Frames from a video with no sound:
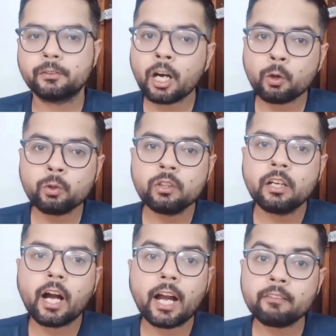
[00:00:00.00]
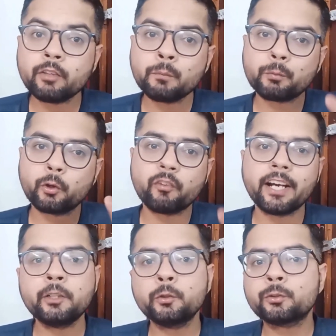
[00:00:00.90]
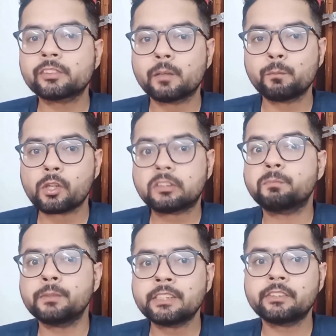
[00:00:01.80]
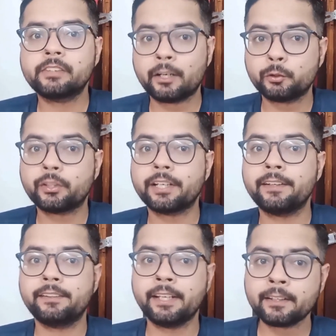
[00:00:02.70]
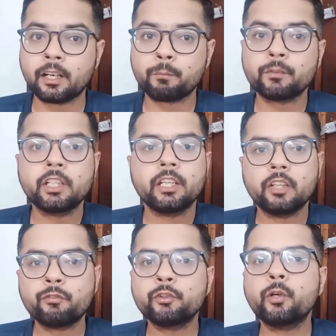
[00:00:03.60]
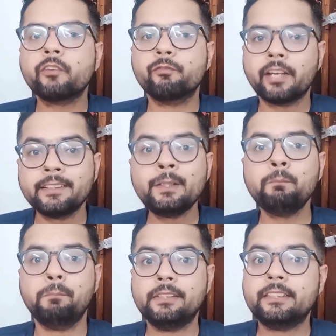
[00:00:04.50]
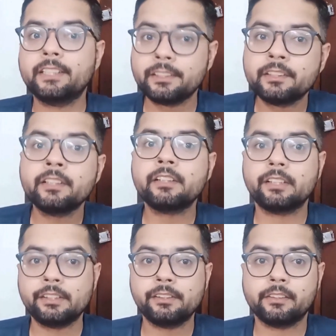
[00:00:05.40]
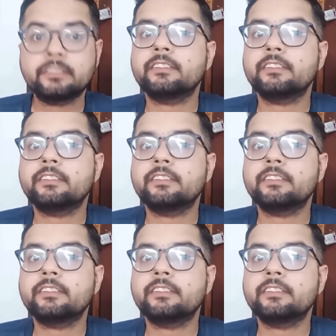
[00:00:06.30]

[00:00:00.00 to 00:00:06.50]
Now I will provide you some topics that you can take up if you are very beginner in